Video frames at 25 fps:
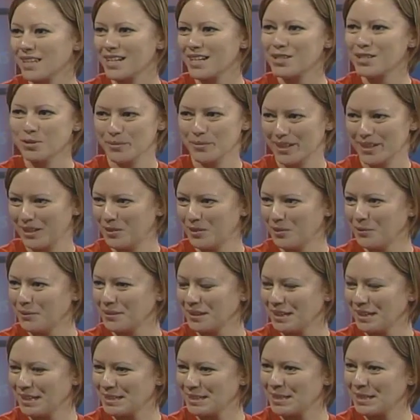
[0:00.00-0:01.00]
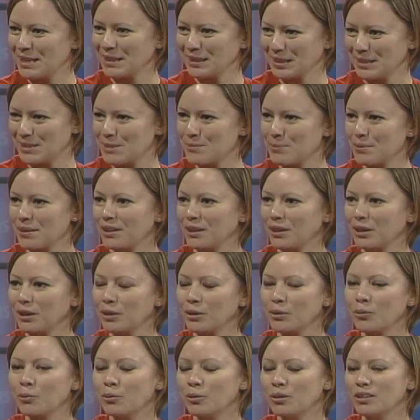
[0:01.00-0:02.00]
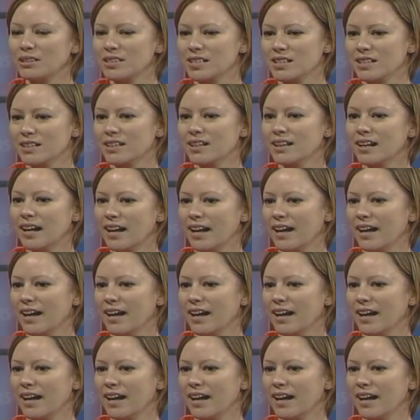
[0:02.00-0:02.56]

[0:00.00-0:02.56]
like doing cool things like this when they're older.